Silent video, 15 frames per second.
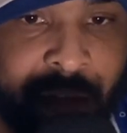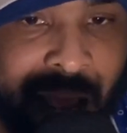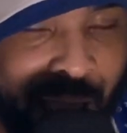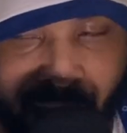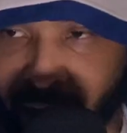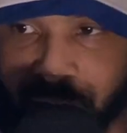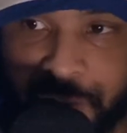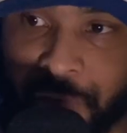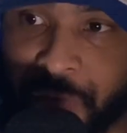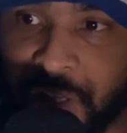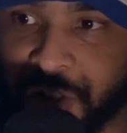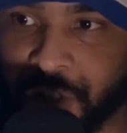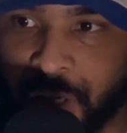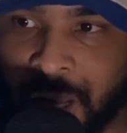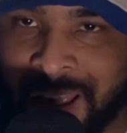
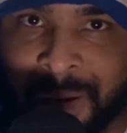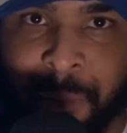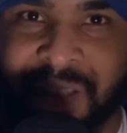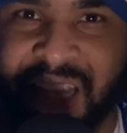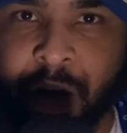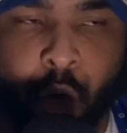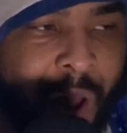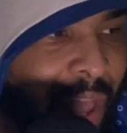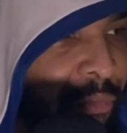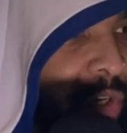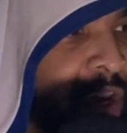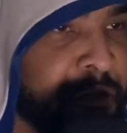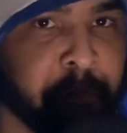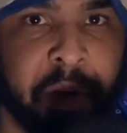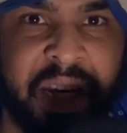Activision, but they don't have
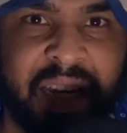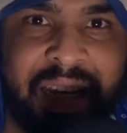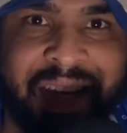enough money